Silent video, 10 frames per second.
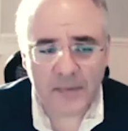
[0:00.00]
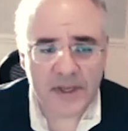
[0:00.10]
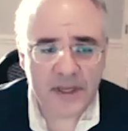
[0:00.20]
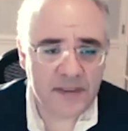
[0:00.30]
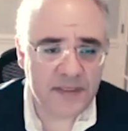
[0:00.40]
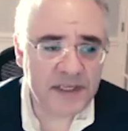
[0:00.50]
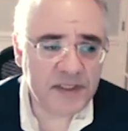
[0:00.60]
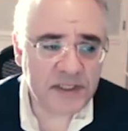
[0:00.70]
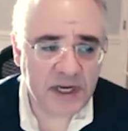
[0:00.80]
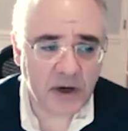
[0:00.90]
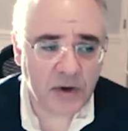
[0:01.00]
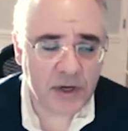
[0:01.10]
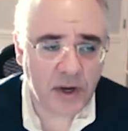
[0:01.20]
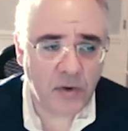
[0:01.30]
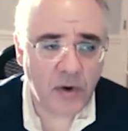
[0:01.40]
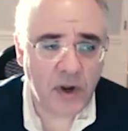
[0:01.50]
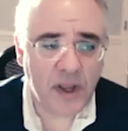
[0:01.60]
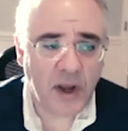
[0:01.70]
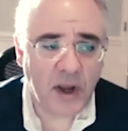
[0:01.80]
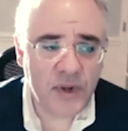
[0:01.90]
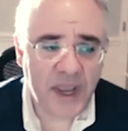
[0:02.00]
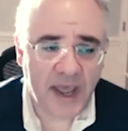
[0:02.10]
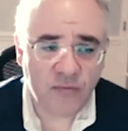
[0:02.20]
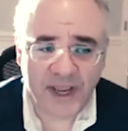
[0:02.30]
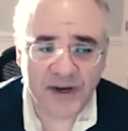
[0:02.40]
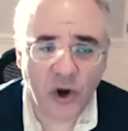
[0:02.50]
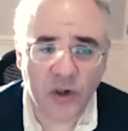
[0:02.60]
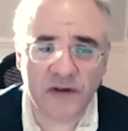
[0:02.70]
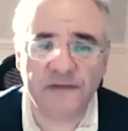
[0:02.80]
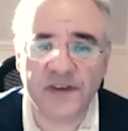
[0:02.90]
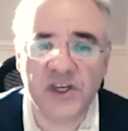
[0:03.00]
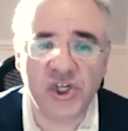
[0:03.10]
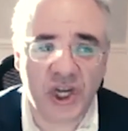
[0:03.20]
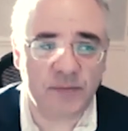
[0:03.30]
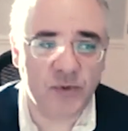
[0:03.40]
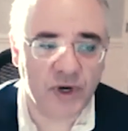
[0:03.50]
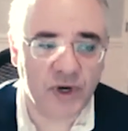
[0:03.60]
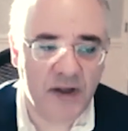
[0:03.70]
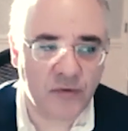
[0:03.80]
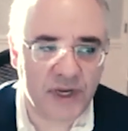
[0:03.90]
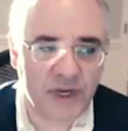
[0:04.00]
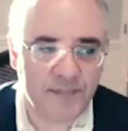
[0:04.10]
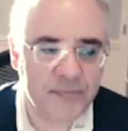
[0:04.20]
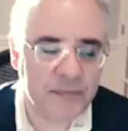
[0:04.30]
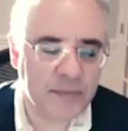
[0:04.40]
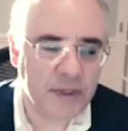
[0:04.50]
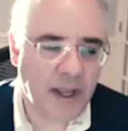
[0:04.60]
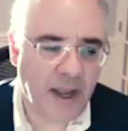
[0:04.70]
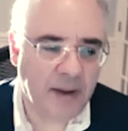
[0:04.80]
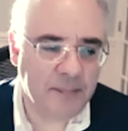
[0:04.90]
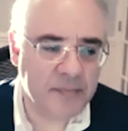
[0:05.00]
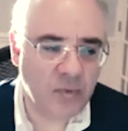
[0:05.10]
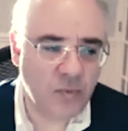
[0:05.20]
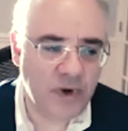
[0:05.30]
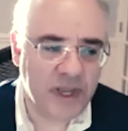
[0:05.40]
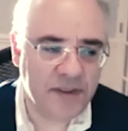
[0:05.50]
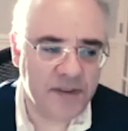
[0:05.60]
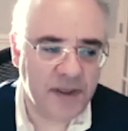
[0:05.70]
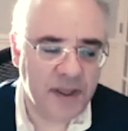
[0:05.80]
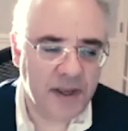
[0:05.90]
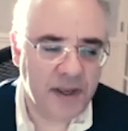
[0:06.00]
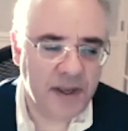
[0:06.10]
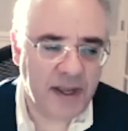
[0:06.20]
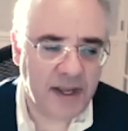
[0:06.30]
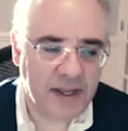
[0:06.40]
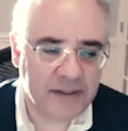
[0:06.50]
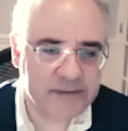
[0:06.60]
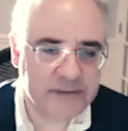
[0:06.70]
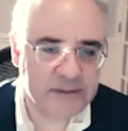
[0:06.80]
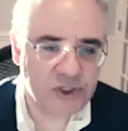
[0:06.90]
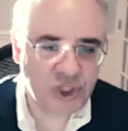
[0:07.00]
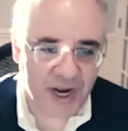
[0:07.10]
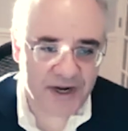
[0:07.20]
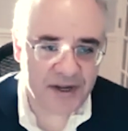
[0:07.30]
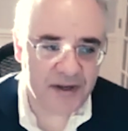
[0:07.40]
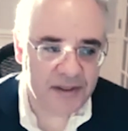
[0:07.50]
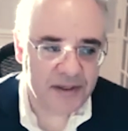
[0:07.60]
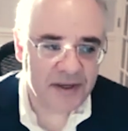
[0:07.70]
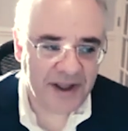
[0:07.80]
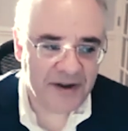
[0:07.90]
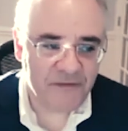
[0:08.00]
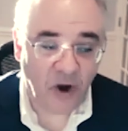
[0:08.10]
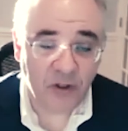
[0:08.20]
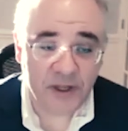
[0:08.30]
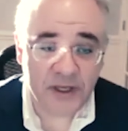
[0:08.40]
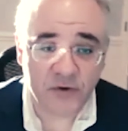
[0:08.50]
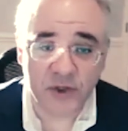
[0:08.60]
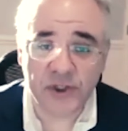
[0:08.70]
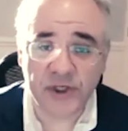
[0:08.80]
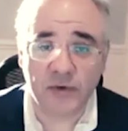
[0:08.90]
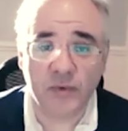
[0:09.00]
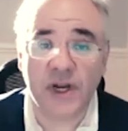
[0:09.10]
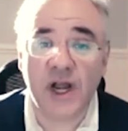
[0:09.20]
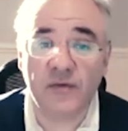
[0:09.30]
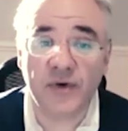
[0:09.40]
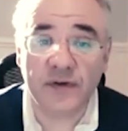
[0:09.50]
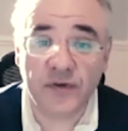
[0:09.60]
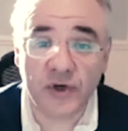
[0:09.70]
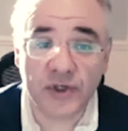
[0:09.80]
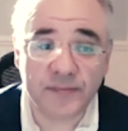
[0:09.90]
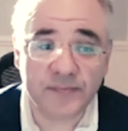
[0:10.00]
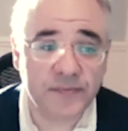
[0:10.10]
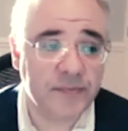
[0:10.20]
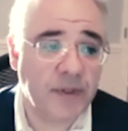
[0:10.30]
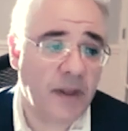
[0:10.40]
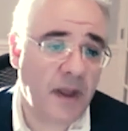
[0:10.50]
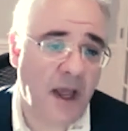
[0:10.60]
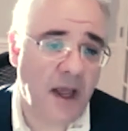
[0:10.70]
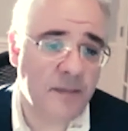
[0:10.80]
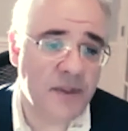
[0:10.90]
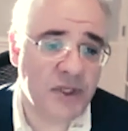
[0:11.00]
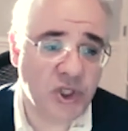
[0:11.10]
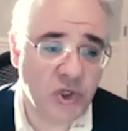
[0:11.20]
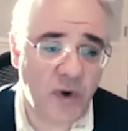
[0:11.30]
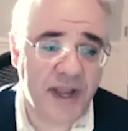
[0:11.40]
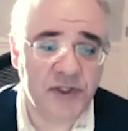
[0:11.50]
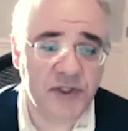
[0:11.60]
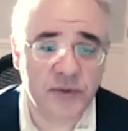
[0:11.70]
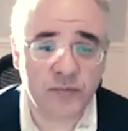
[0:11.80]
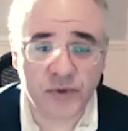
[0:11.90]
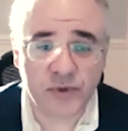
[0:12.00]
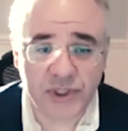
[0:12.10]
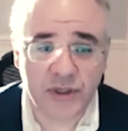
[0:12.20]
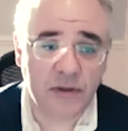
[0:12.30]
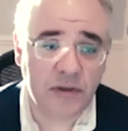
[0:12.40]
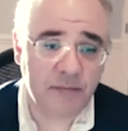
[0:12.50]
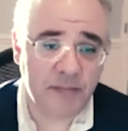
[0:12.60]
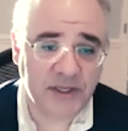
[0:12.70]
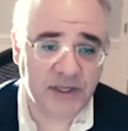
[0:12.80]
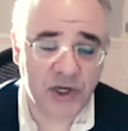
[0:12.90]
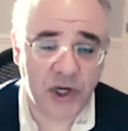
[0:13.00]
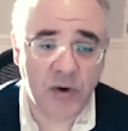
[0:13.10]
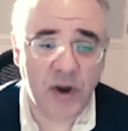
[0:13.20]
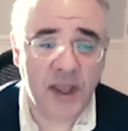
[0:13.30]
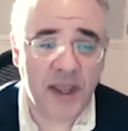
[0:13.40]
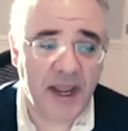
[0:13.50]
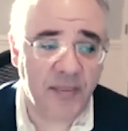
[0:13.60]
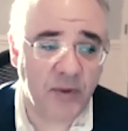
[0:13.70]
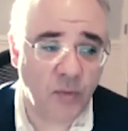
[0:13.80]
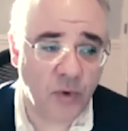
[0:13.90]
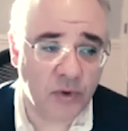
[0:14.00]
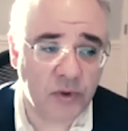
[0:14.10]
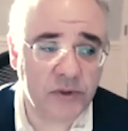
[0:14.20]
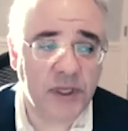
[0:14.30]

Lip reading: In this scenario, we have what I'd call a V-shaped recovery with China falling first and recovering first. The U.S., Brazil, Mexico, and the world